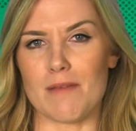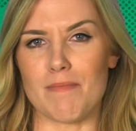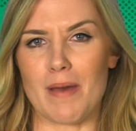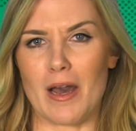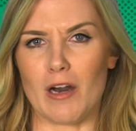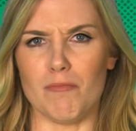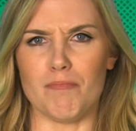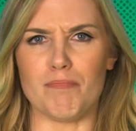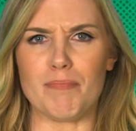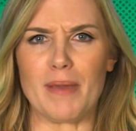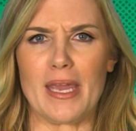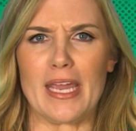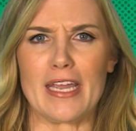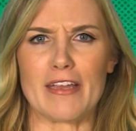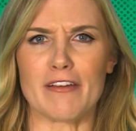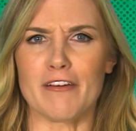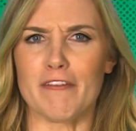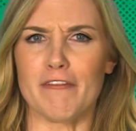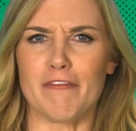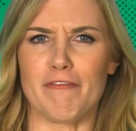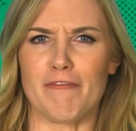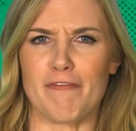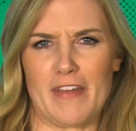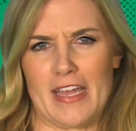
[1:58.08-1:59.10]
about big,
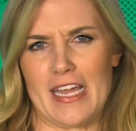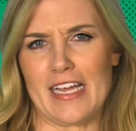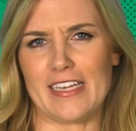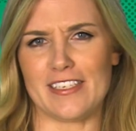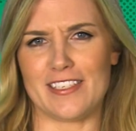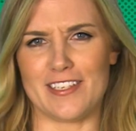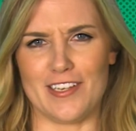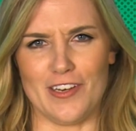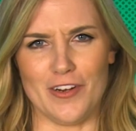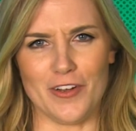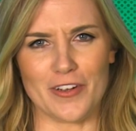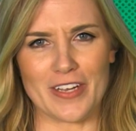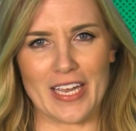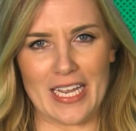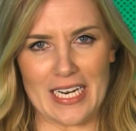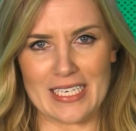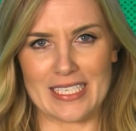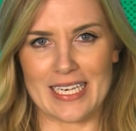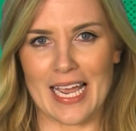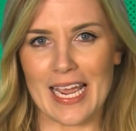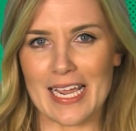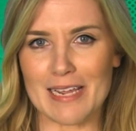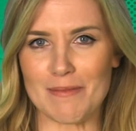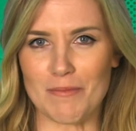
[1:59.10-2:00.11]
fierce looking
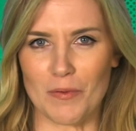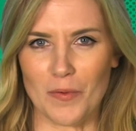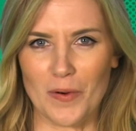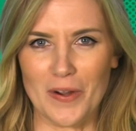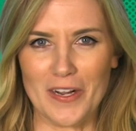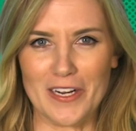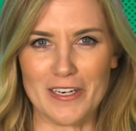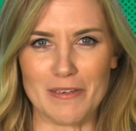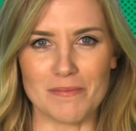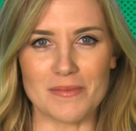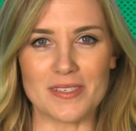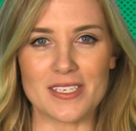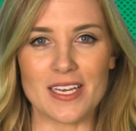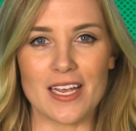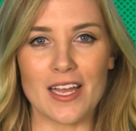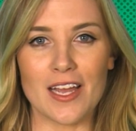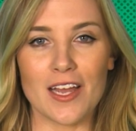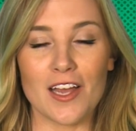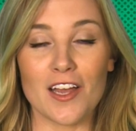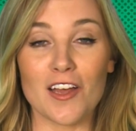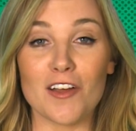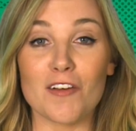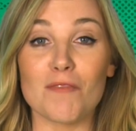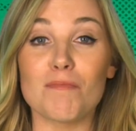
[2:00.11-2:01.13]
tapeworms,
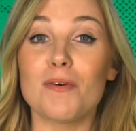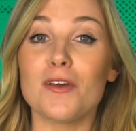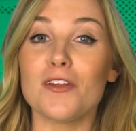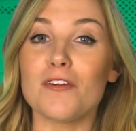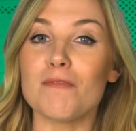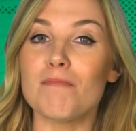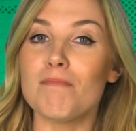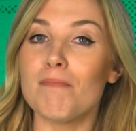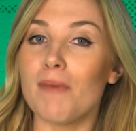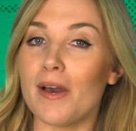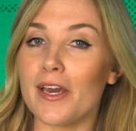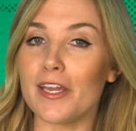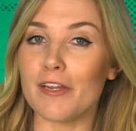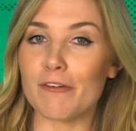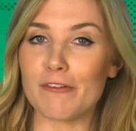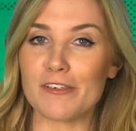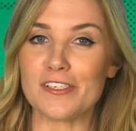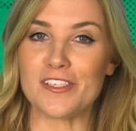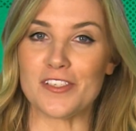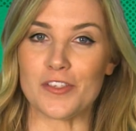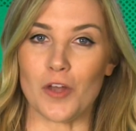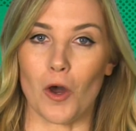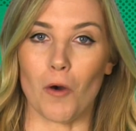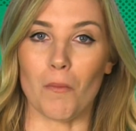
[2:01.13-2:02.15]
but
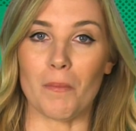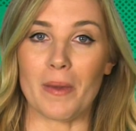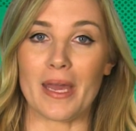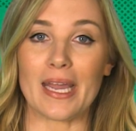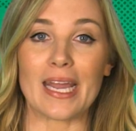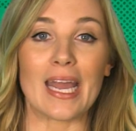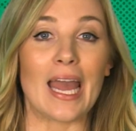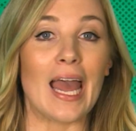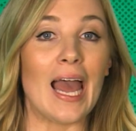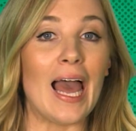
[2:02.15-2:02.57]
microscopic